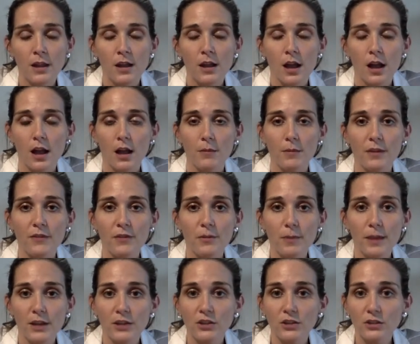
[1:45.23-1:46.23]
If the
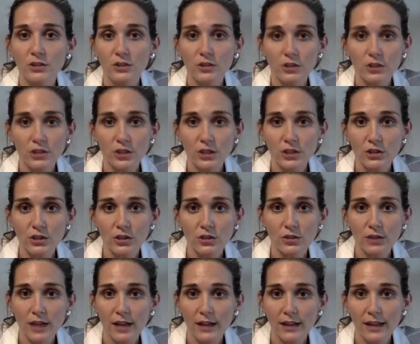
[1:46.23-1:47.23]
patient's allergic to
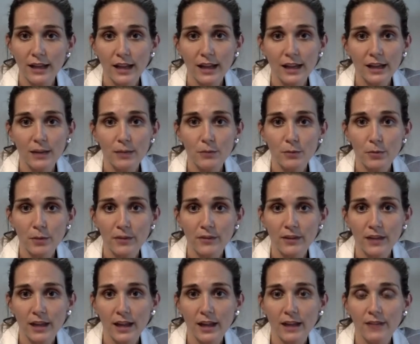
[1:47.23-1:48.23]
lidocaine and
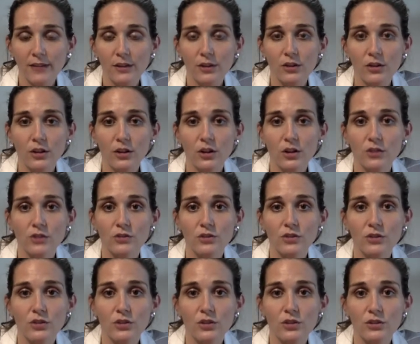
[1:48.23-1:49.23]
bupivacaine, then you can also
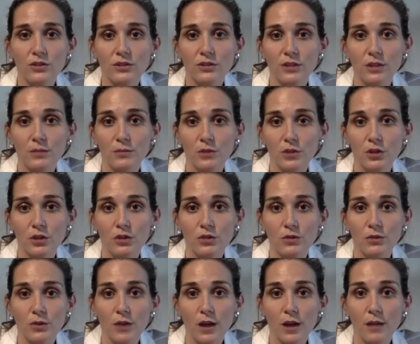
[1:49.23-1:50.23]
use
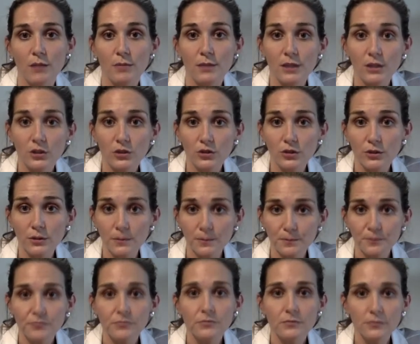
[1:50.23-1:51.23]
sub-Q Benadryl
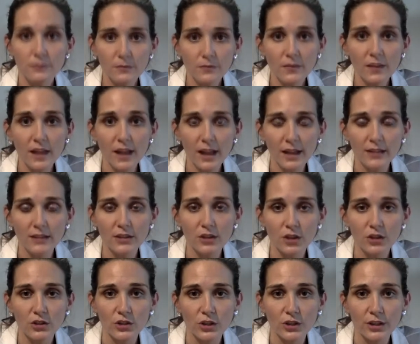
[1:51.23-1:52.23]
as an
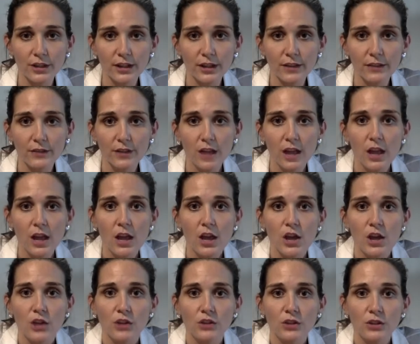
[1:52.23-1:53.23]
alternative.
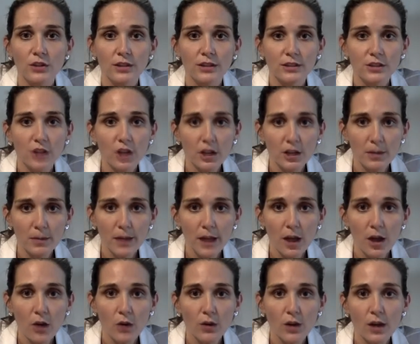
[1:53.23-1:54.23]
So let's talk
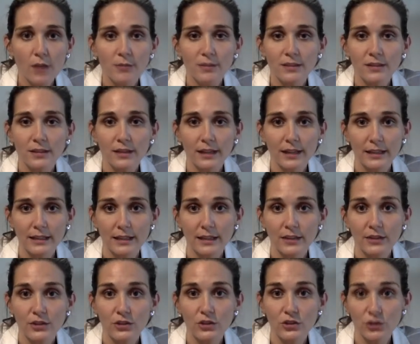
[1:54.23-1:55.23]
about selecting
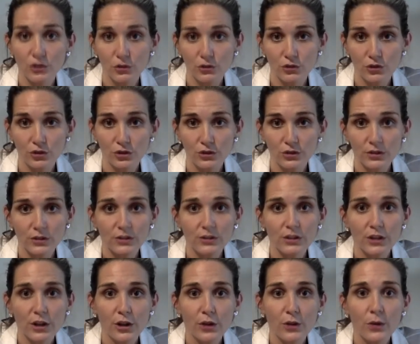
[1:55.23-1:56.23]
the sutures.
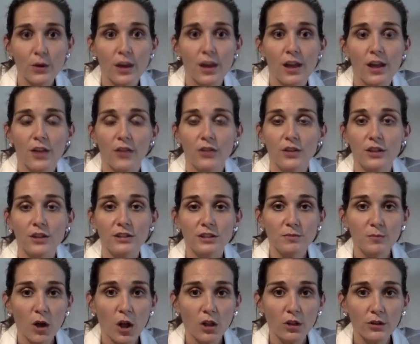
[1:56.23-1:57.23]
So the
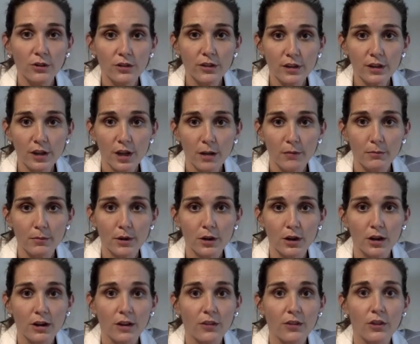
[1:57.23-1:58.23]
smaller the
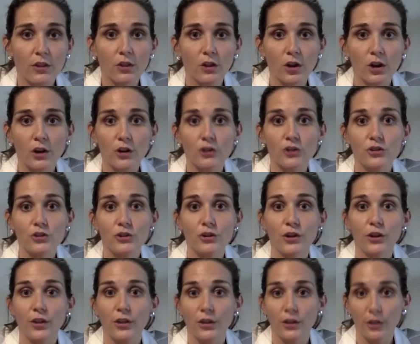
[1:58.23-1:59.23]
number, the larger
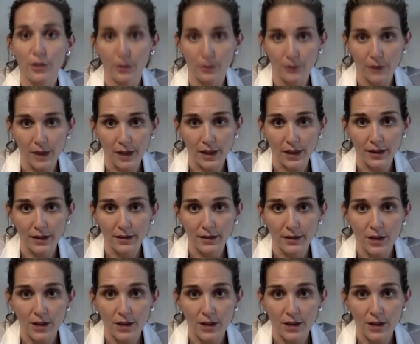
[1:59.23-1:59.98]
the thread.